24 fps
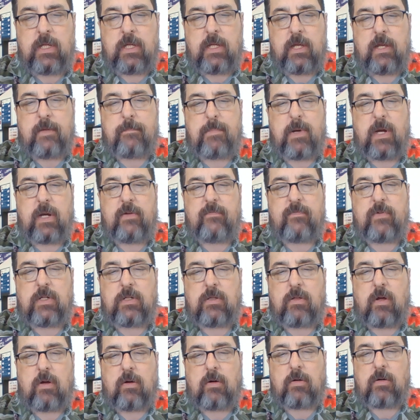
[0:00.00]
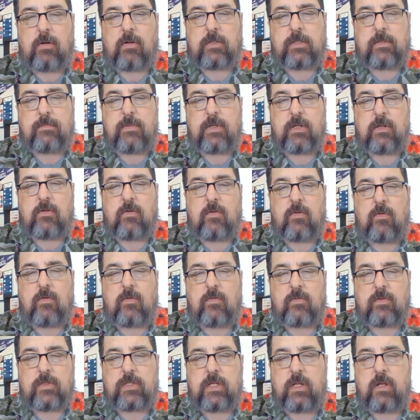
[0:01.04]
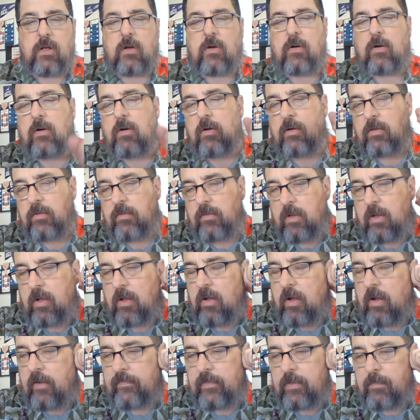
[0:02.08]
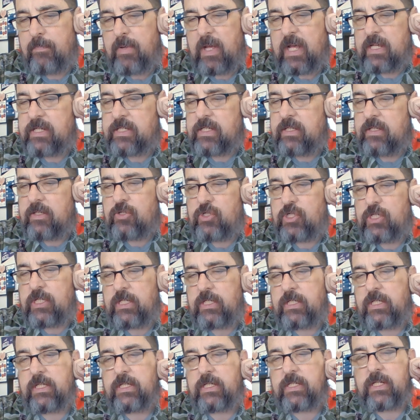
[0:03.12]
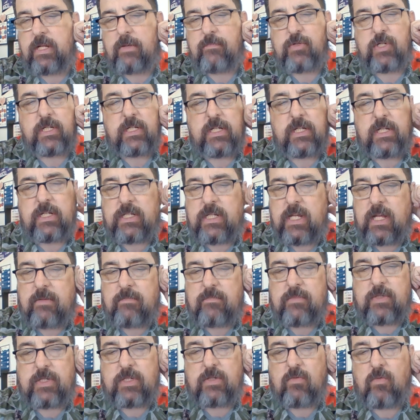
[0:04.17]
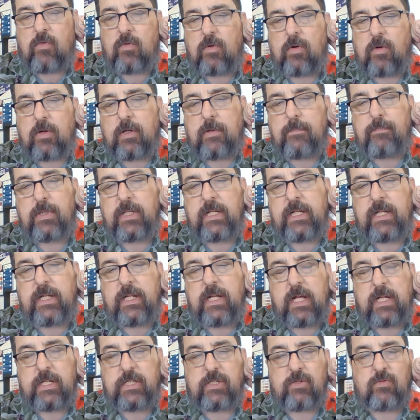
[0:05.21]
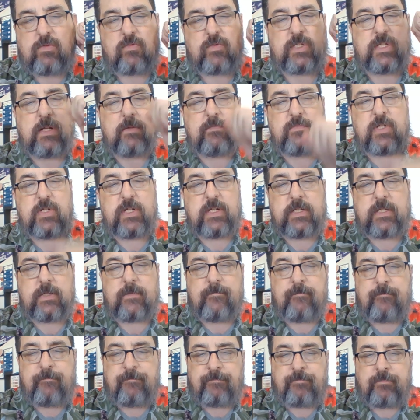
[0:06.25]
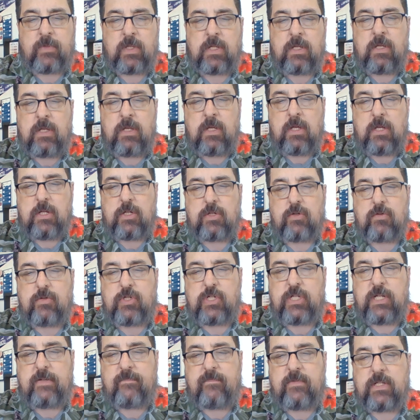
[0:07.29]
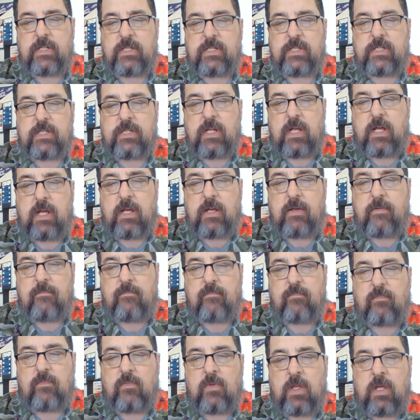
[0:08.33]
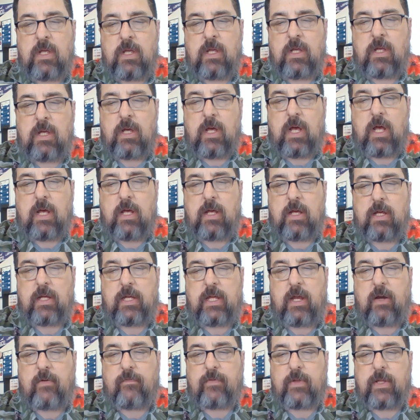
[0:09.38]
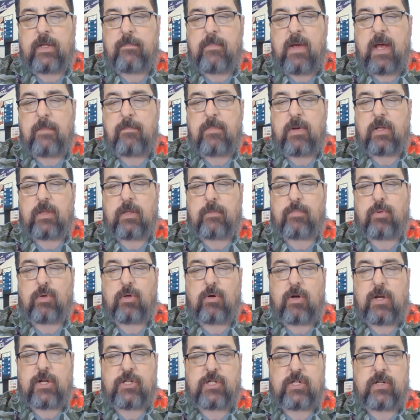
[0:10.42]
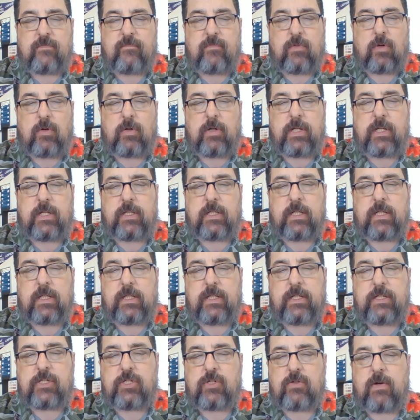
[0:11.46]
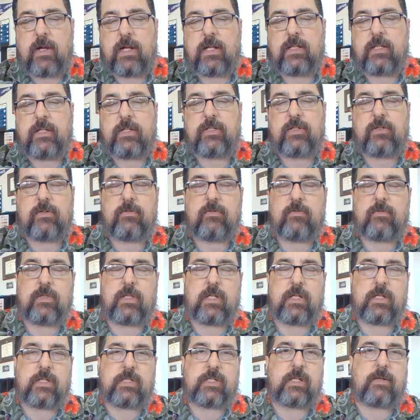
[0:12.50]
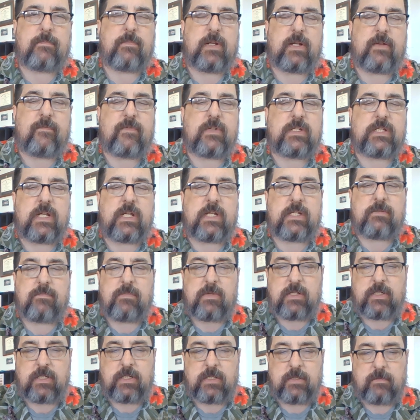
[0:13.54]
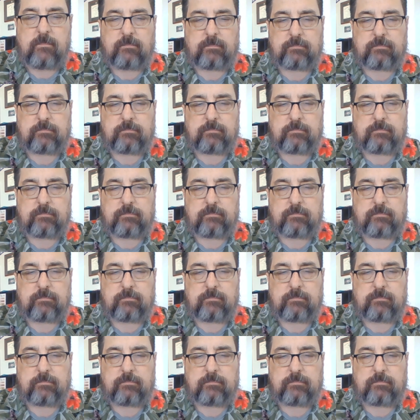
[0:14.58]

At Perryville, our ultimate goals are often passing the GED subject exams or completing high school subjects. To achieve this, carefully map out the progression of learning that leads directly to the summative assessments.